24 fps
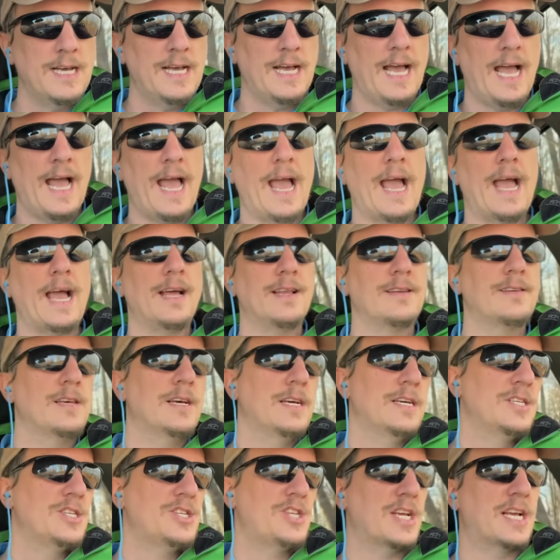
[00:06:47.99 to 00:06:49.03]
And
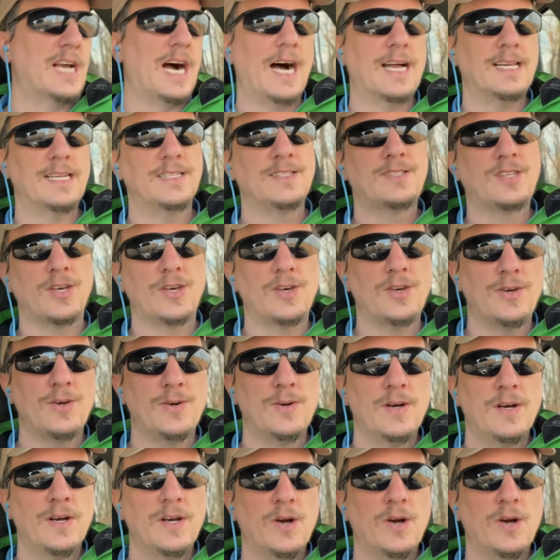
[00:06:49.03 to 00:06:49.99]
she got into